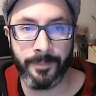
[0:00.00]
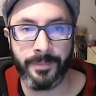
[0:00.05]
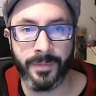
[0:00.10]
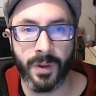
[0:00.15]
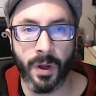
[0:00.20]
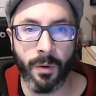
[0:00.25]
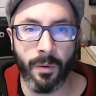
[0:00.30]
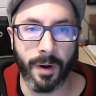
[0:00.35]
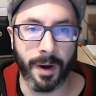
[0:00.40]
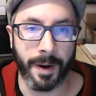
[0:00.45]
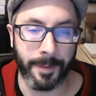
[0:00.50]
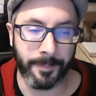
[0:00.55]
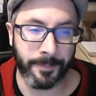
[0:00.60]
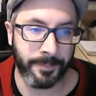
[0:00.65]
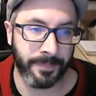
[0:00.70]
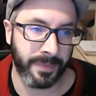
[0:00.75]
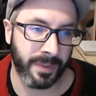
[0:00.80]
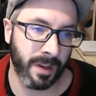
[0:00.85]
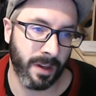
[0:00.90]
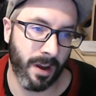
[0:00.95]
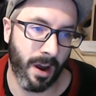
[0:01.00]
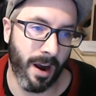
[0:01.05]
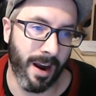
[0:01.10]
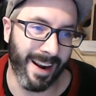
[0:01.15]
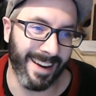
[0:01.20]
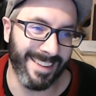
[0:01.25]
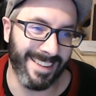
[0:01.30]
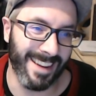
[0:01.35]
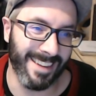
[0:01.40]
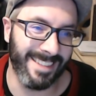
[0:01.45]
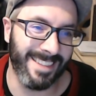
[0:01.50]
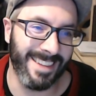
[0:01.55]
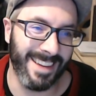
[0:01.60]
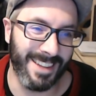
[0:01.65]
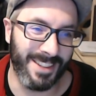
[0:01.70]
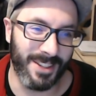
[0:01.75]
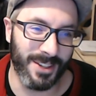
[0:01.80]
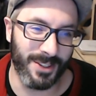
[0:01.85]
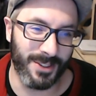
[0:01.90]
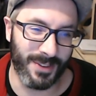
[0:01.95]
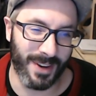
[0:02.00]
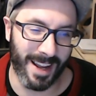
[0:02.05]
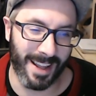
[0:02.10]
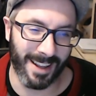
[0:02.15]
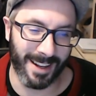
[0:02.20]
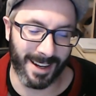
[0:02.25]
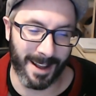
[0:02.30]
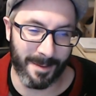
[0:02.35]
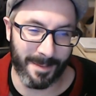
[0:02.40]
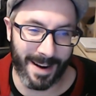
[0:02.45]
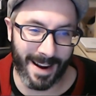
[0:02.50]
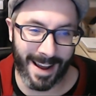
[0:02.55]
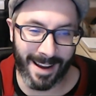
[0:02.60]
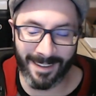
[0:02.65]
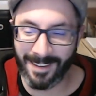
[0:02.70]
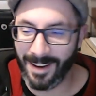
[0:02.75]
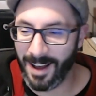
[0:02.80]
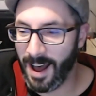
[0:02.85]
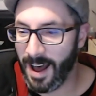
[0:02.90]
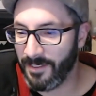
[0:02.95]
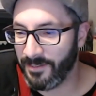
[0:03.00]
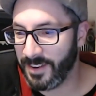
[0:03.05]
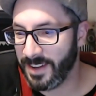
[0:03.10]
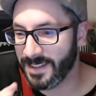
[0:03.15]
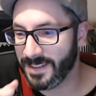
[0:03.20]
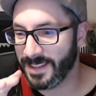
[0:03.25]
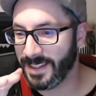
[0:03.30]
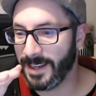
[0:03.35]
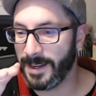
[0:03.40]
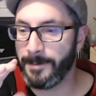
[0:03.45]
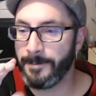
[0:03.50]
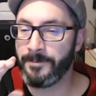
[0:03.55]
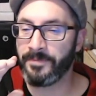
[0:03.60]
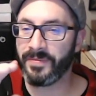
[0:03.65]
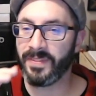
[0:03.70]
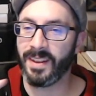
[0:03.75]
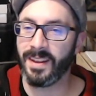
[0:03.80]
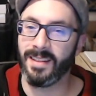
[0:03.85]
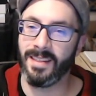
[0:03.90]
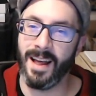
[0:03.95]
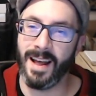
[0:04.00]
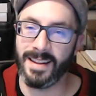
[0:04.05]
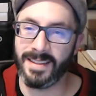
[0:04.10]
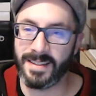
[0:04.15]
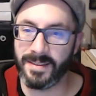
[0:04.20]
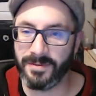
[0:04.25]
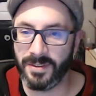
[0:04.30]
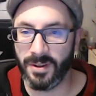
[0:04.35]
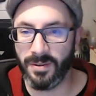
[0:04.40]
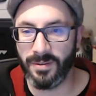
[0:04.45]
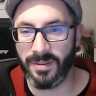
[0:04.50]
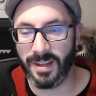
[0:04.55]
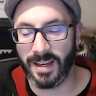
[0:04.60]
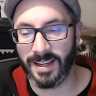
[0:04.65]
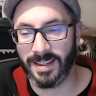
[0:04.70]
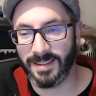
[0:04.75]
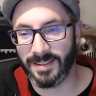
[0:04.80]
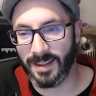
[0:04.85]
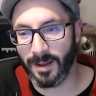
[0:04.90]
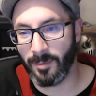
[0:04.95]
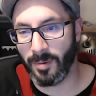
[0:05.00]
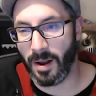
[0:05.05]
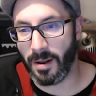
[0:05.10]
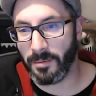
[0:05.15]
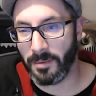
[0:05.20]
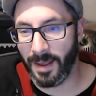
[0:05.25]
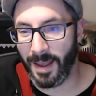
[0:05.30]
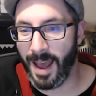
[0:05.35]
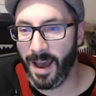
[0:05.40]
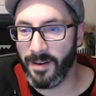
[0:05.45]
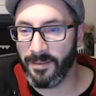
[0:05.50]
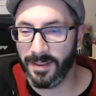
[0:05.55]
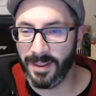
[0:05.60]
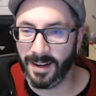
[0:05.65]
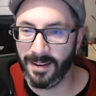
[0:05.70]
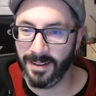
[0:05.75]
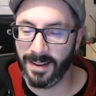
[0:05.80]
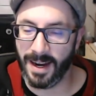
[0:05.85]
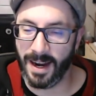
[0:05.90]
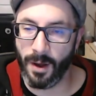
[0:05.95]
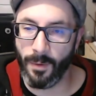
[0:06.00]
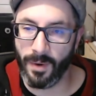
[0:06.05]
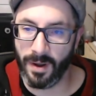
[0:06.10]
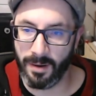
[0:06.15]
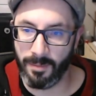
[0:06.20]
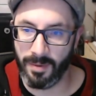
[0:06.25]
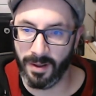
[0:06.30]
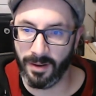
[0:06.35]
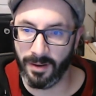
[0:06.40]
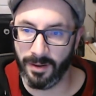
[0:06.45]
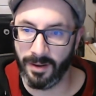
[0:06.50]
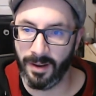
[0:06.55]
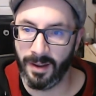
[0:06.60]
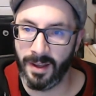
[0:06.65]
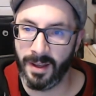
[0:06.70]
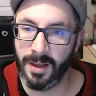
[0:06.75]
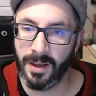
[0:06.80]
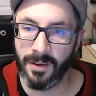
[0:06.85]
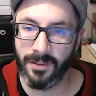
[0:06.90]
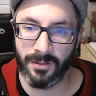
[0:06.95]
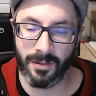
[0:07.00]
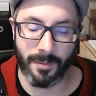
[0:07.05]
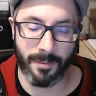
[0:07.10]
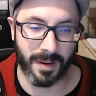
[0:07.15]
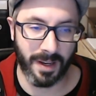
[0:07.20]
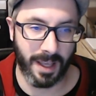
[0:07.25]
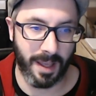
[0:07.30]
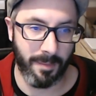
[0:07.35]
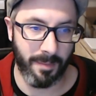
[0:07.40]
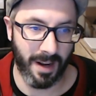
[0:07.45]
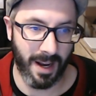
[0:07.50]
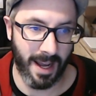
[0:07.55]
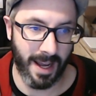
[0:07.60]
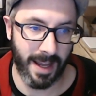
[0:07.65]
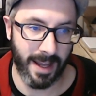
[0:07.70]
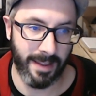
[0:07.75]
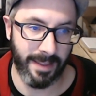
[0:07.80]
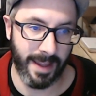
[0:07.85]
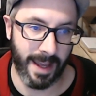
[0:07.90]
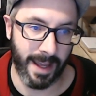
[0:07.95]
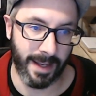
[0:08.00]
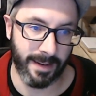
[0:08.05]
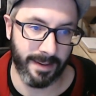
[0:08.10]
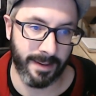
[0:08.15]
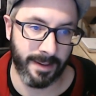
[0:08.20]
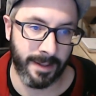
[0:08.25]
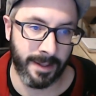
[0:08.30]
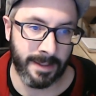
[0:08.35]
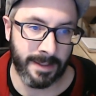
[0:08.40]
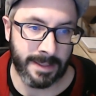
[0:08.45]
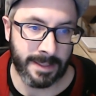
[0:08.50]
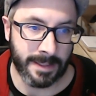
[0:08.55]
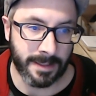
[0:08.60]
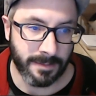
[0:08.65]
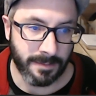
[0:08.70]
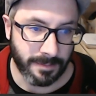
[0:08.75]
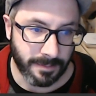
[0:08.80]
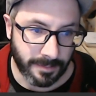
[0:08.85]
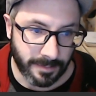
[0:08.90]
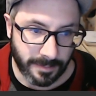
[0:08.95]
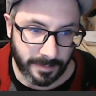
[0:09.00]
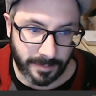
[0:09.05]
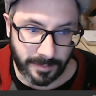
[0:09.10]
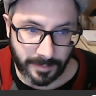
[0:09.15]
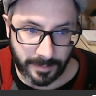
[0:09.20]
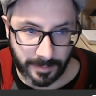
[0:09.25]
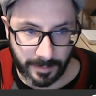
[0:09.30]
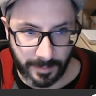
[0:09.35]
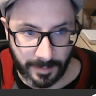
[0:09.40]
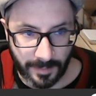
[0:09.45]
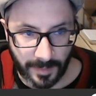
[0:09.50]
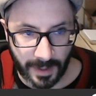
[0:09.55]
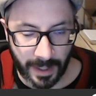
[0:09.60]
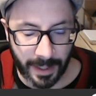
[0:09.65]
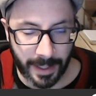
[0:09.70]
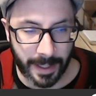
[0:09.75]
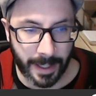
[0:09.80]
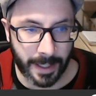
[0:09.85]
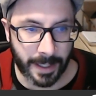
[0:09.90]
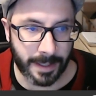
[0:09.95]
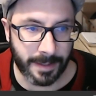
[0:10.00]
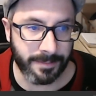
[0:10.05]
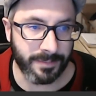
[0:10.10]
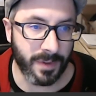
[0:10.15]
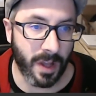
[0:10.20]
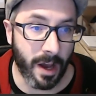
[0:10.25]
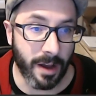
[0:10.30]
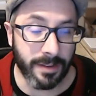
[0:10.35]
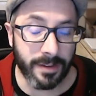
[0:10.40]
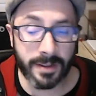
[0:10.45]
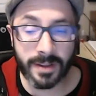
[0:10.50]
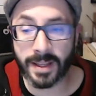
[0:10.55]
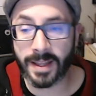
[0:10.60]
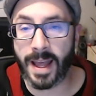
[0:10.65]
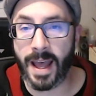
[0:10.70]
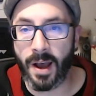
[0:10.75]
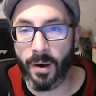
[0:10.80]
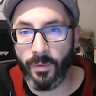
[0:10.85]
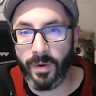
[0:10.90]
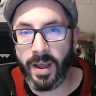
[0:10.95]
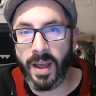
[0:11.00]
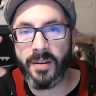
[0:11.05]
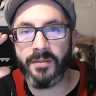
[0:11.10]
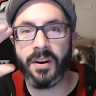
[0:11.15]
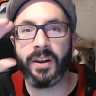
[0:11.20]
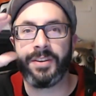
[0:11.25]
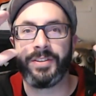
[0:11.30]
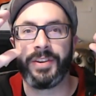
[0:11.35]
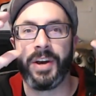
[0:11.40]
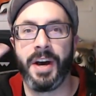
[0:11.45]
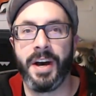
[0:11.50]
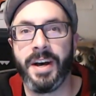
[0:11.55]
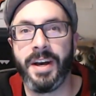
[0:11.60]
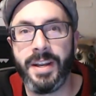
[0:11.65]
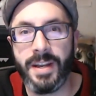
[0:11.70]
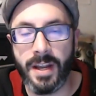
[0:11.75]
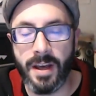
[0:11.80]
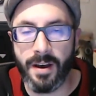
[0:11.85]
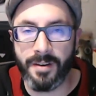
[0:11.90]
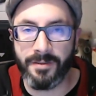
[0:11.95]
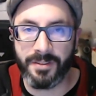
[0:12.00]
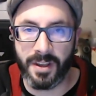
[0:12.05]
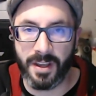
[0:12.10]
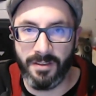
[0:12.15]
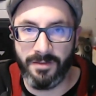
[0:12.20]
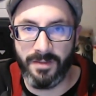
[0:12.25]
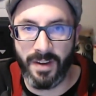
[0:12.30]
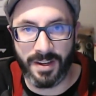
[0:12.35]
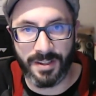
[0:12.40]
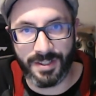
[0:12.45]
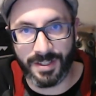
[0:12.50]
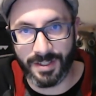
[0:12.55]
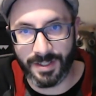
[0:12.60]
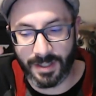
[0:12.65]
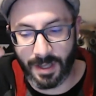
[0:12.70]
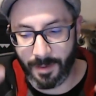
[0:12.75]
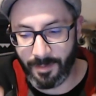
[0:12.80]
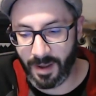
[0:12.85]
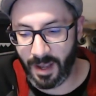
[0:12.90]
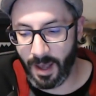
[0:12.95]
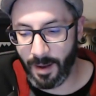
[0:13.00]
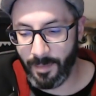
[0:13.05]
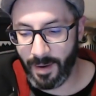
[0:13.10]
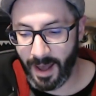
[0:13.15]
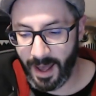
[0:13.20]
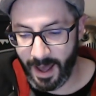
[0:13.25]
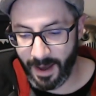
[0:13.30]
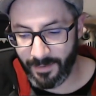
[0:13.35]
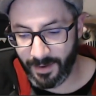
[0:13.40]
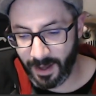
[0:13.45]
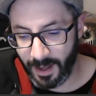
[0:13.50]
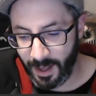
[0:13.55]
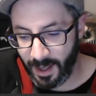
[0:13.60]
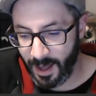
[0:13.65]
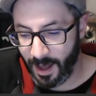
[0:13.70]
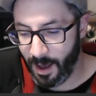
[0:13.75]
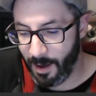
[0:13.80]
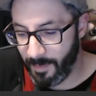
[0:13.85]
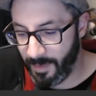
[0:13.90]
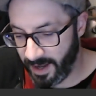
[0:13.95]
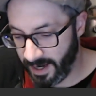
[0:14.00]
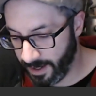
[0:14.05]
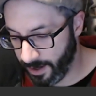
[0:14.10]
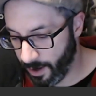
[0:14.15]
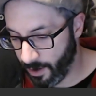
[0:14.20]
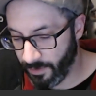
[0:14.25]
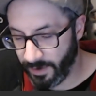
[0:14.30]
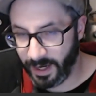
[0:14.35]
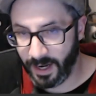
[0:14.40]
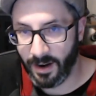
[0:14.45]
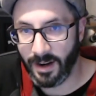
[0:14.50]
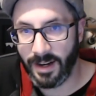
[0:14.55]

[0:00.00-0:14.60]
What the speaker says: Don't worry. All right, Destiny 2 trailer coming out. Obviously, lots of new things they'll probably have in there that I want to build, so I'm going to keep an eye on that. Other than that, we have a ton of conventions coming up. I made a note here.